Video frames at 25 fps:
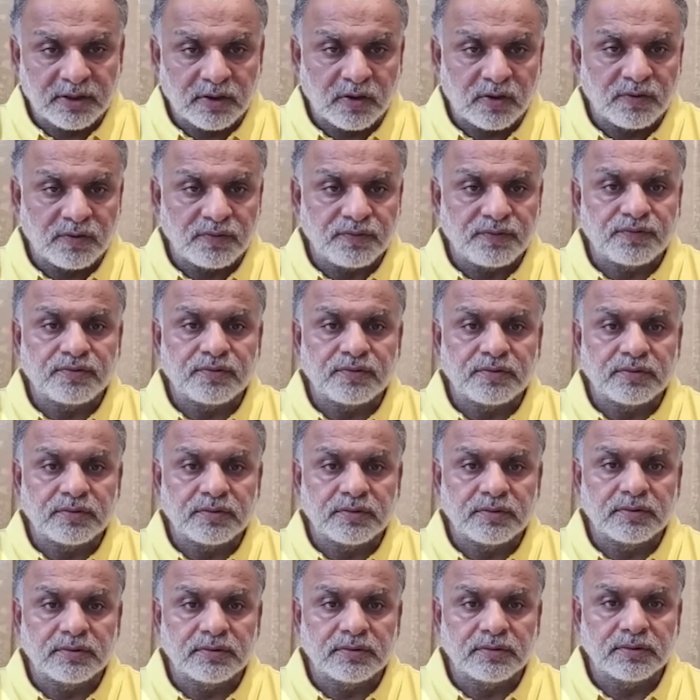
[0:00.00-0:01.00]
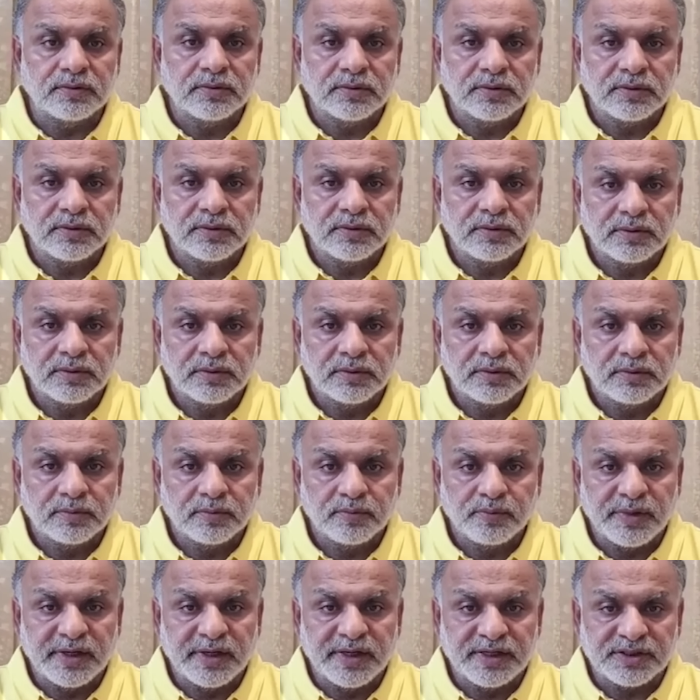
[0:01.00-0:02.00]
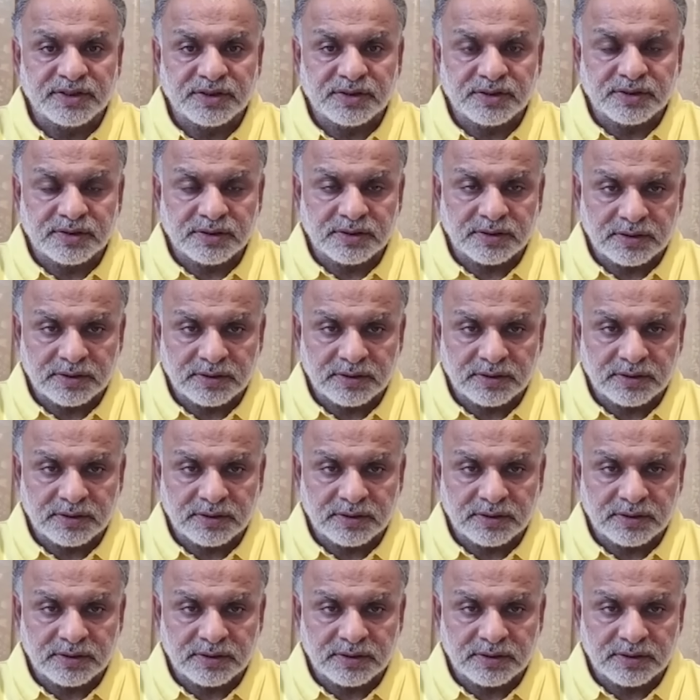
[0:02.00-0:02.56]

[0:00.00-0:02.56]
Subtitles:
of bliss.